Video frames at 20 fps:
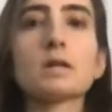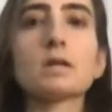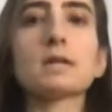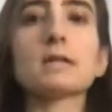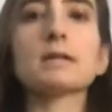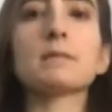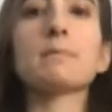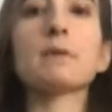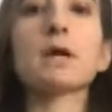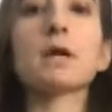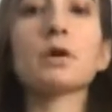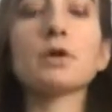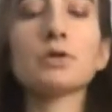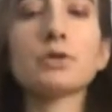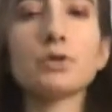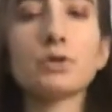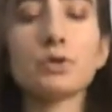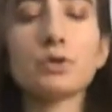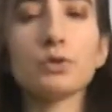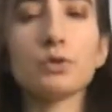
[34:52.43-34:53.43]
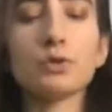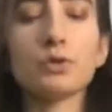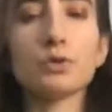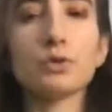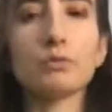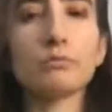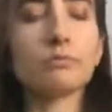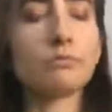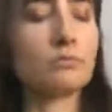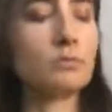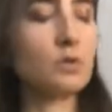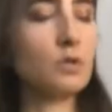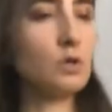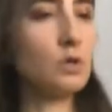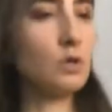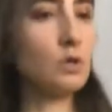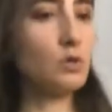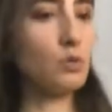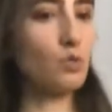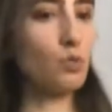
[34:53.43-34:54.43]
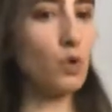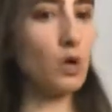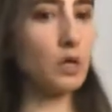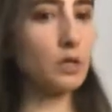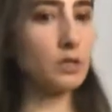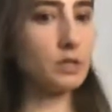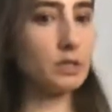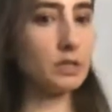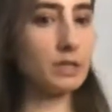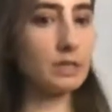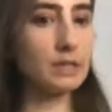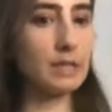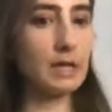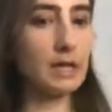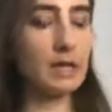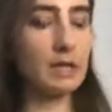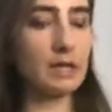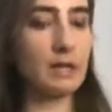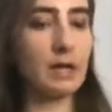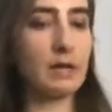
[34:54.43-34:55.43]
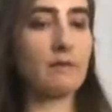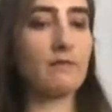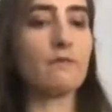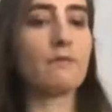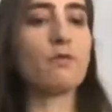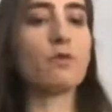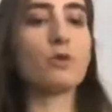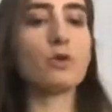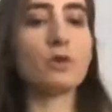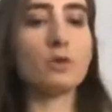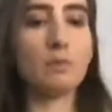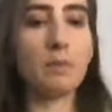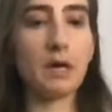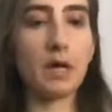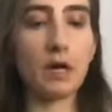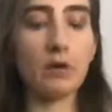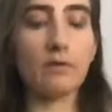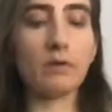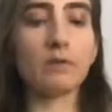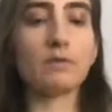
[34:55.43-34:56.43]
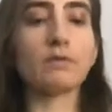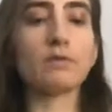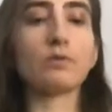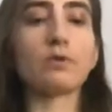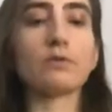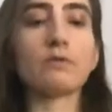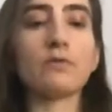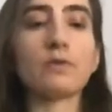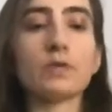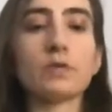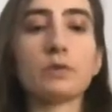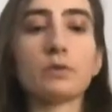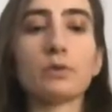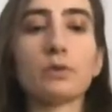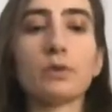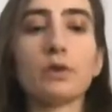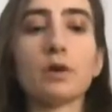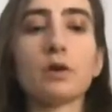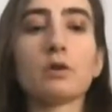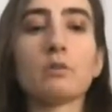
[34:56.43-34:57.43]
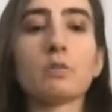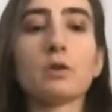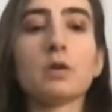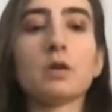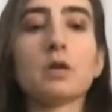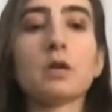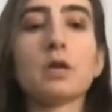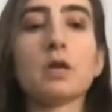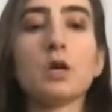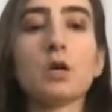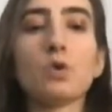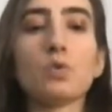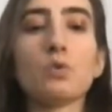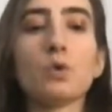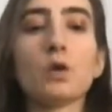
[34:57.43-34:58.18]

Um, I also want to say that for the pelvic floor physical therapy,